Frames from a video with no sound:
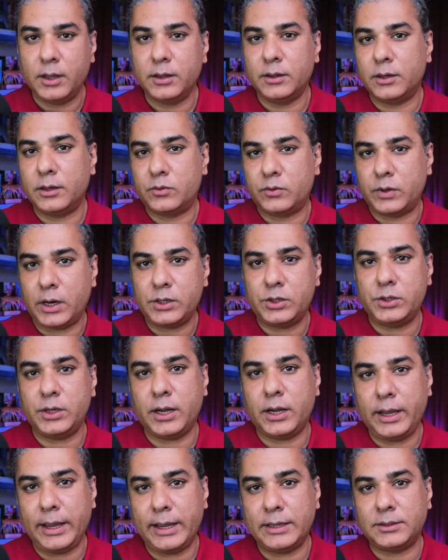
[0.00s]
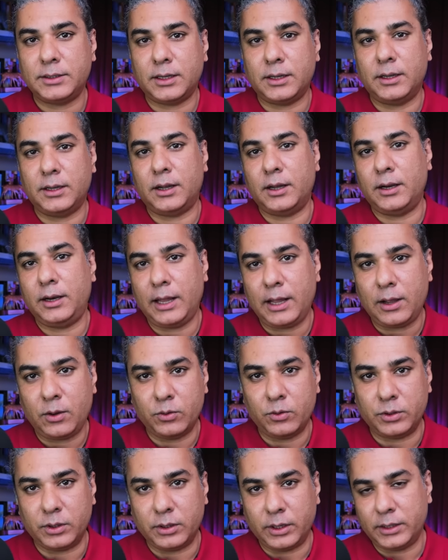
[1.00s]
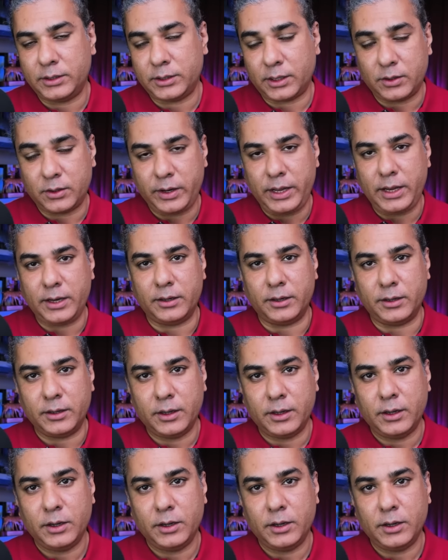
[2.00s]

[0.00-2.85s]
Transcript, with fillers: that Russia has allowed, has agreed